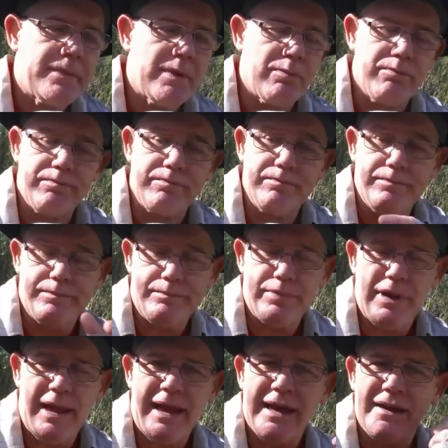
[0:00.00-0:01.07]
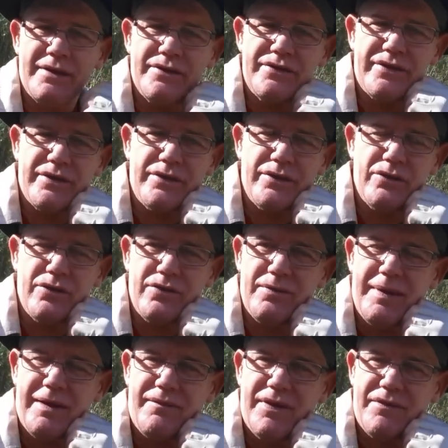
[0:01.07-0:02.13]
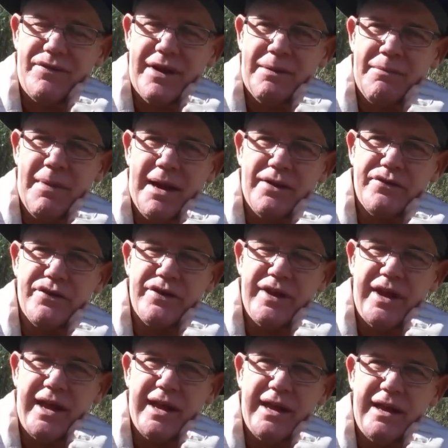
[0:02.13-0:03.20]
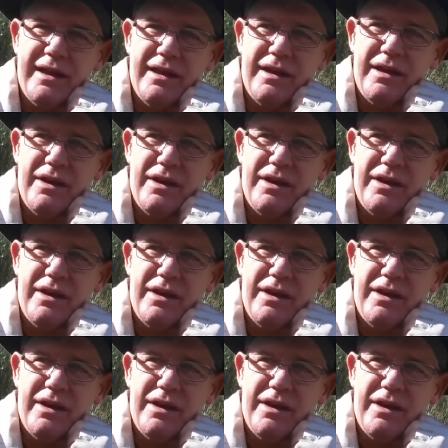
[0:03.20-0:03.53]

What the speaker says: The plan is to do about 15 miles a day